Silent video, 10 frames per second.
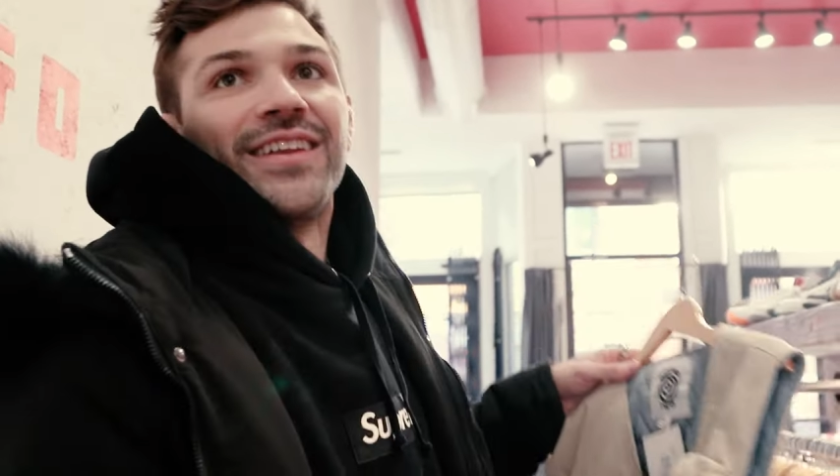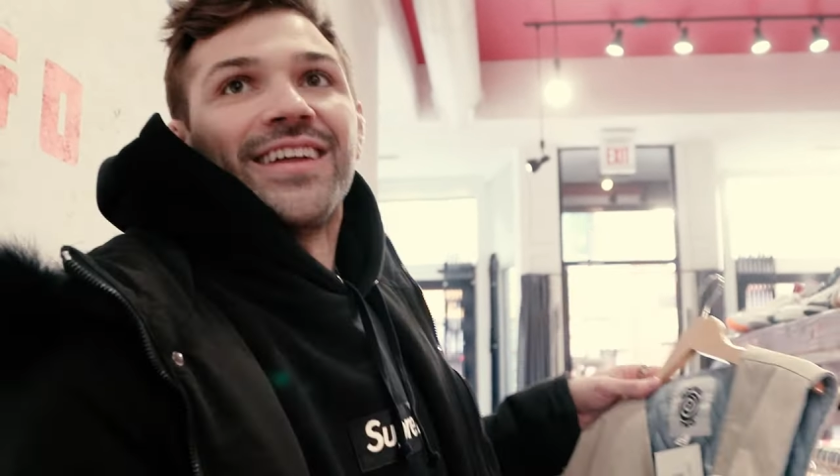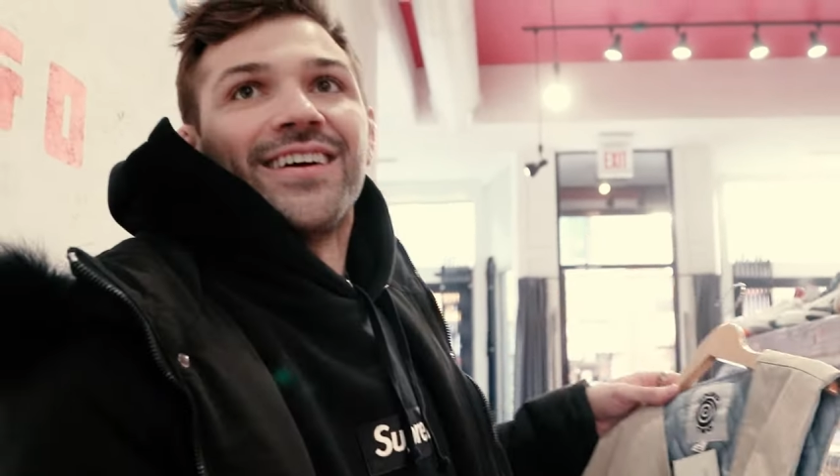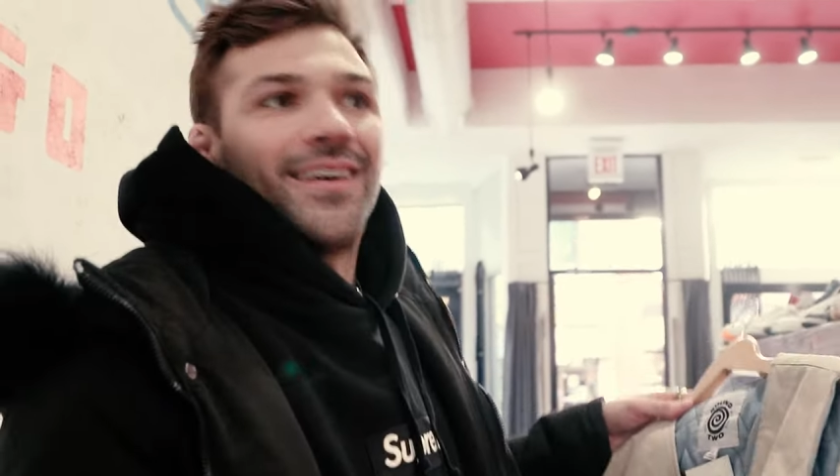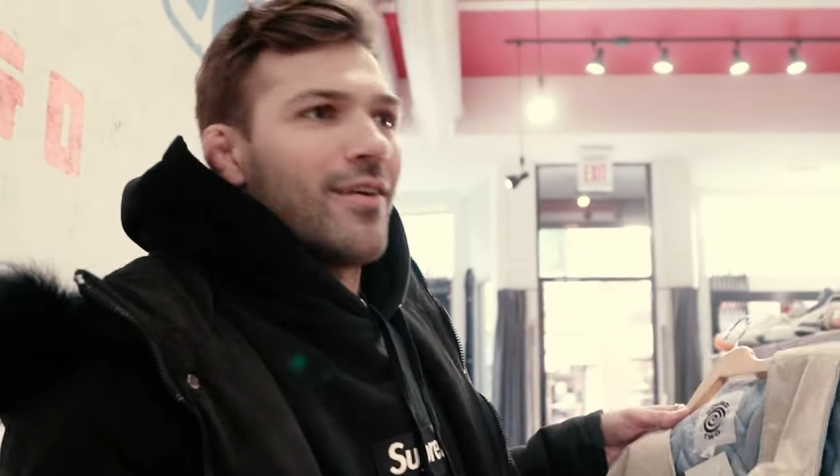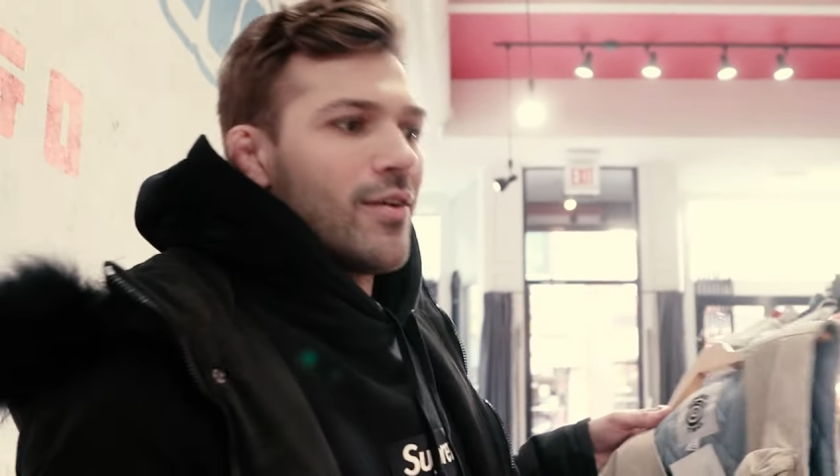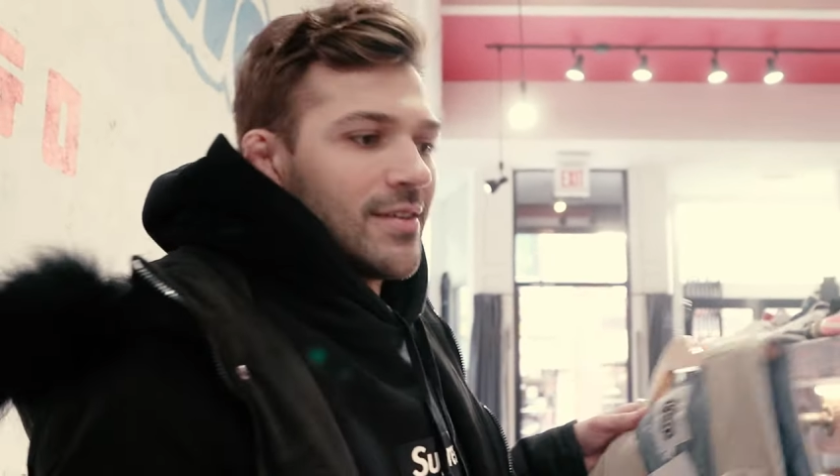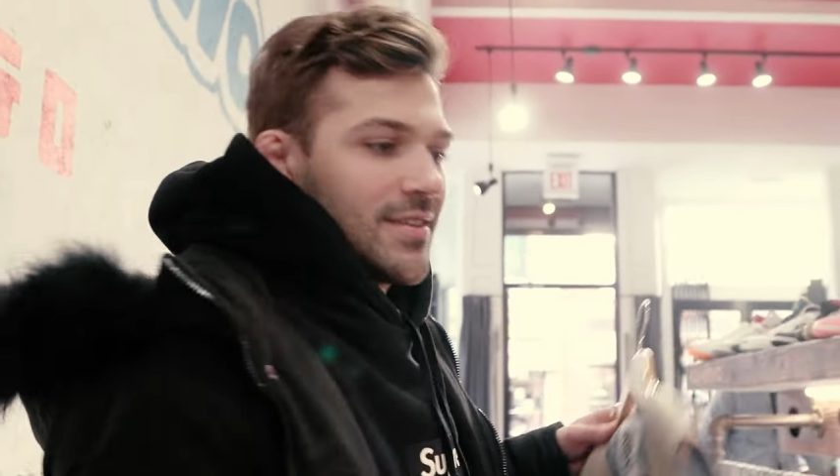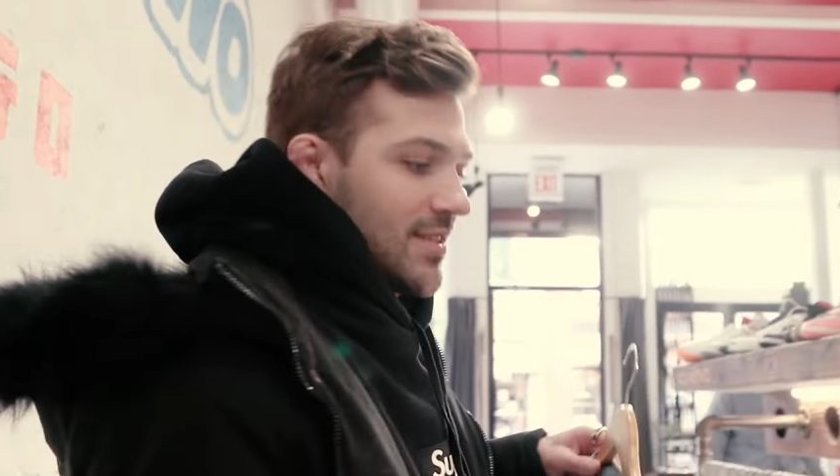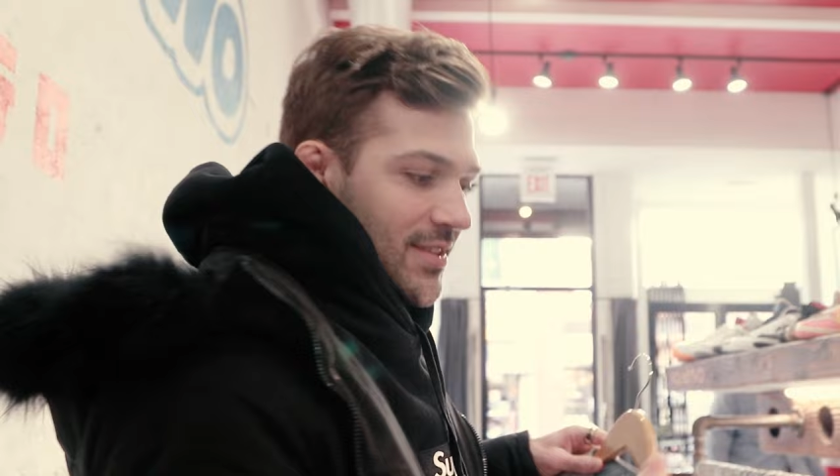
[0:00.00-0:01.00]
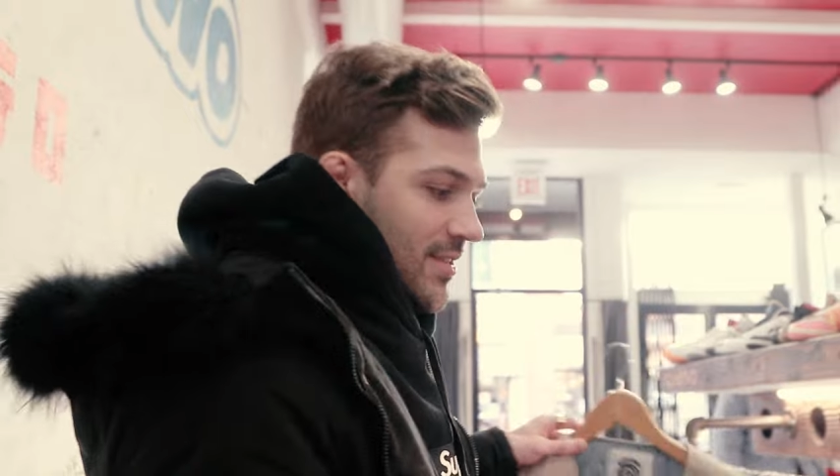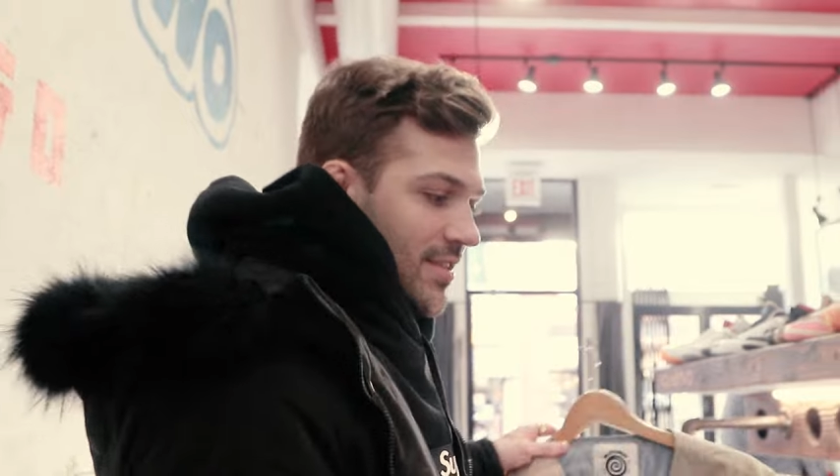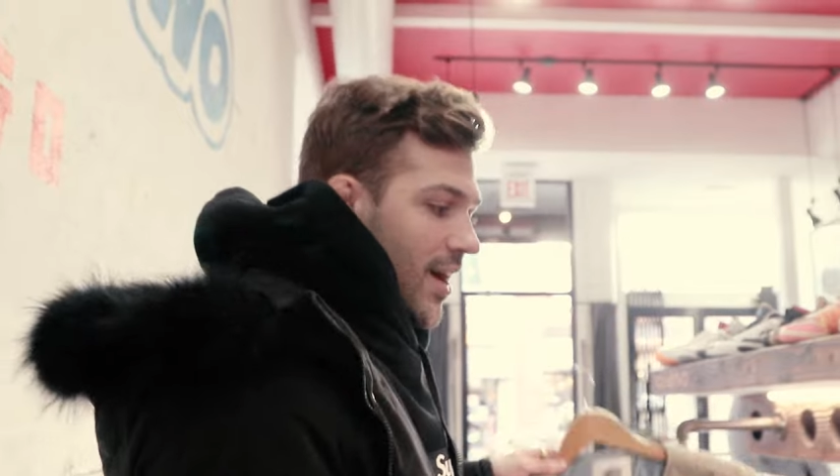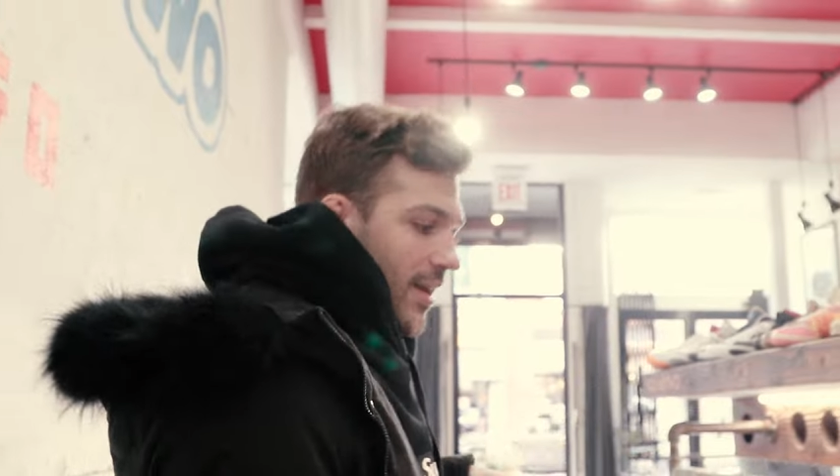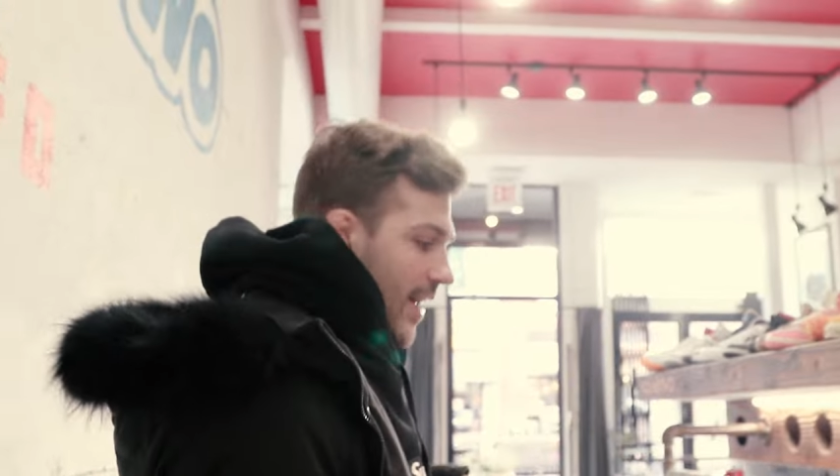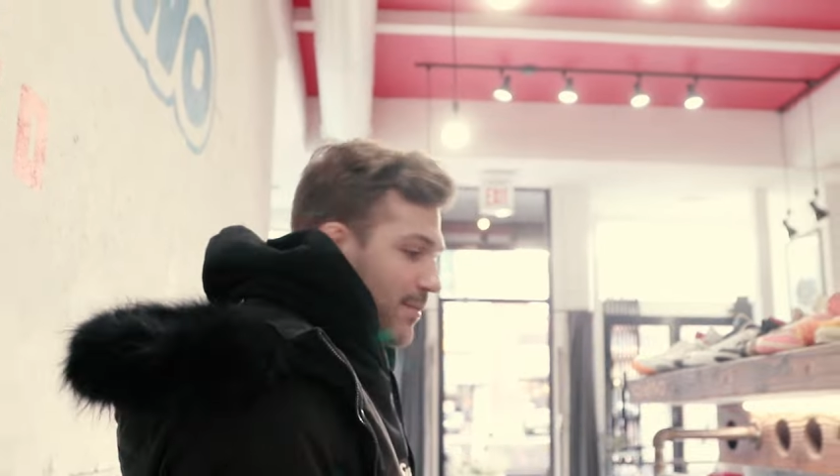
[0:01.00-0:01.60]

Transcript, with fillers: You should copy. Oh, this is, this is done.